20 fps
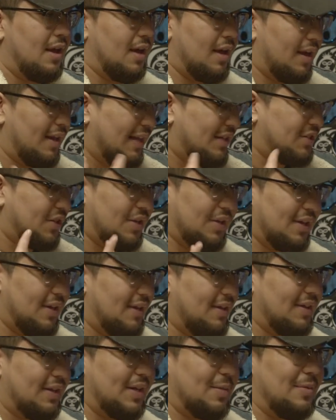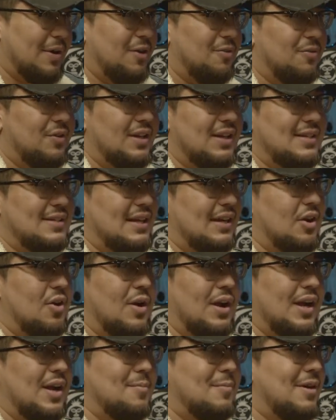That's all you got to think about, really. Is like, oh,
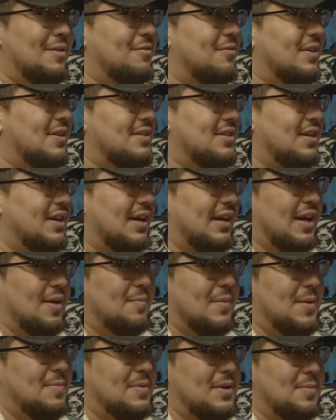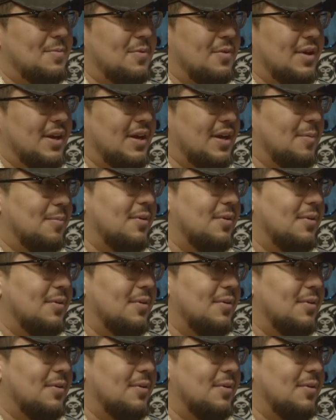I got my friends here, I got my people here,